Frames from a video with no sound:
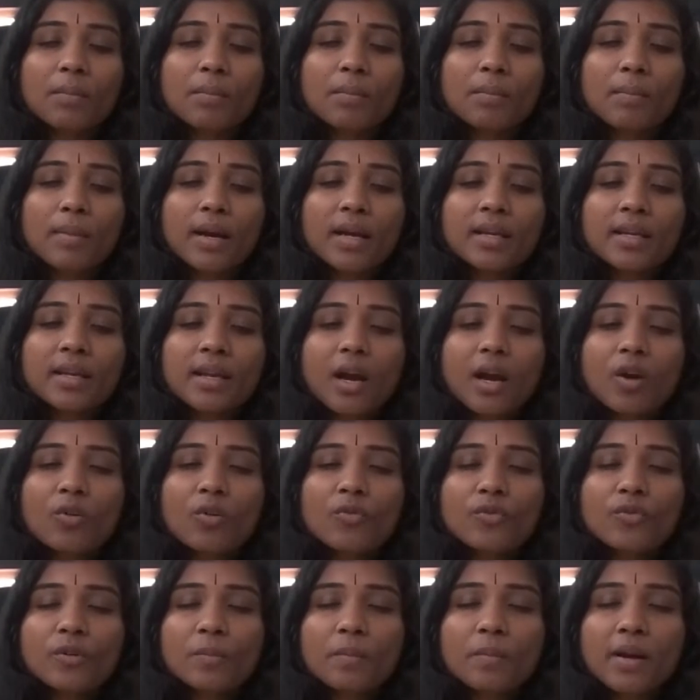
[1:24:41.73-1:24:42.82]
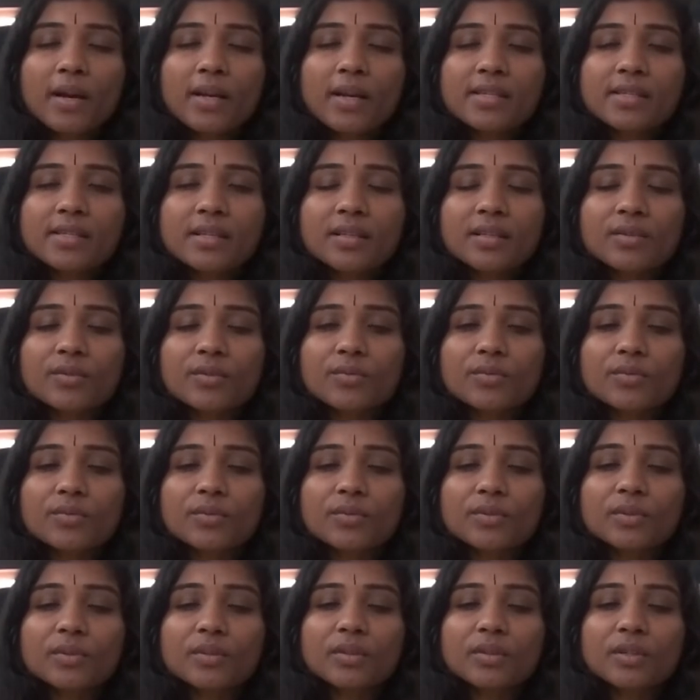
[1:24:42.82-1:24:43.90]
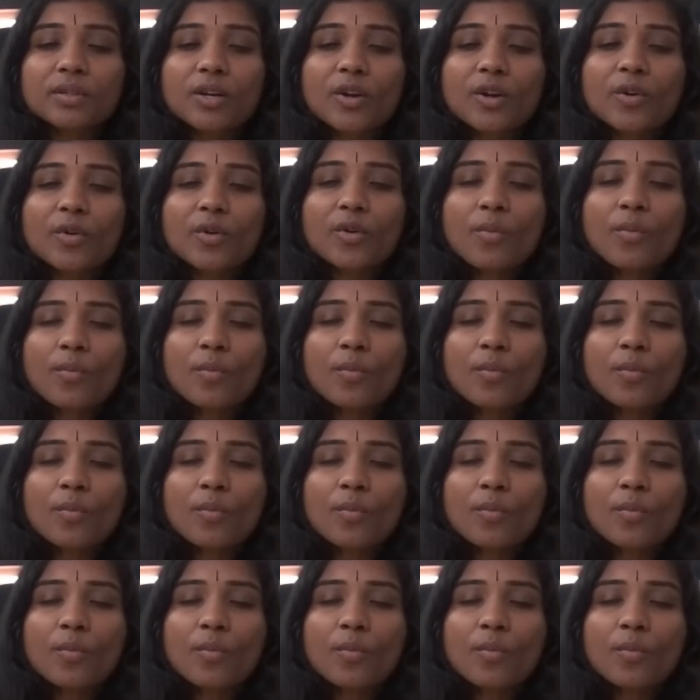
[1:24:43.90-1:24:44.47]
my love for myself grow